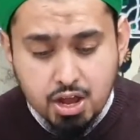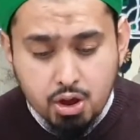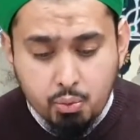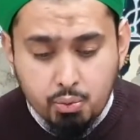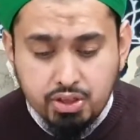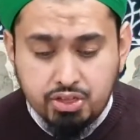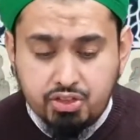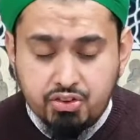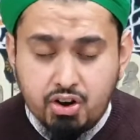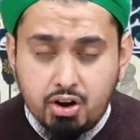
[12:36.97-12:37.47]

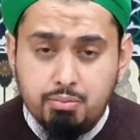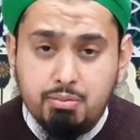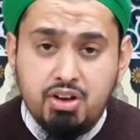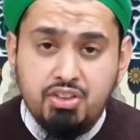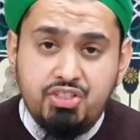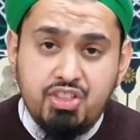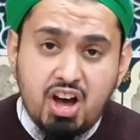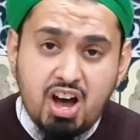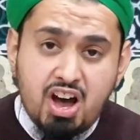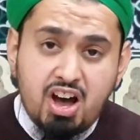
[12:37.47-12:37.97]
with
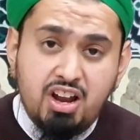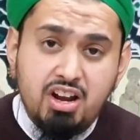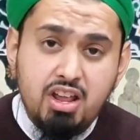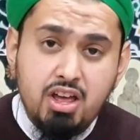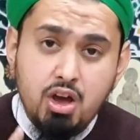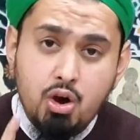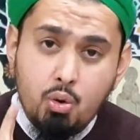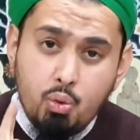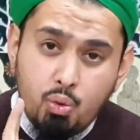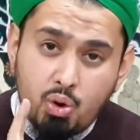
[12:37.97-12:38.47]
Ramadan
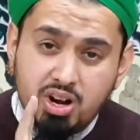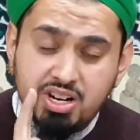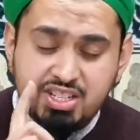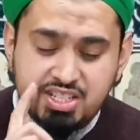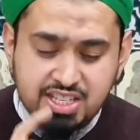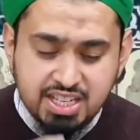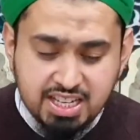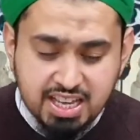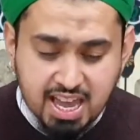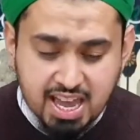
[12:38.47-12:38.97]

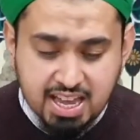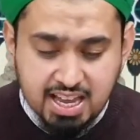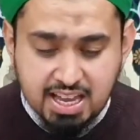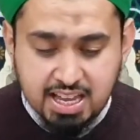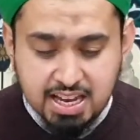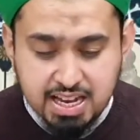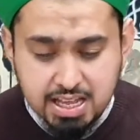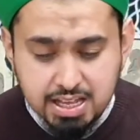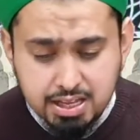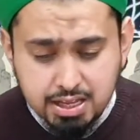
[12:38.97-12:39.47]
once
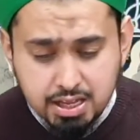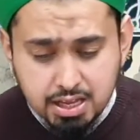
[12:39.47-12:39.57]
again.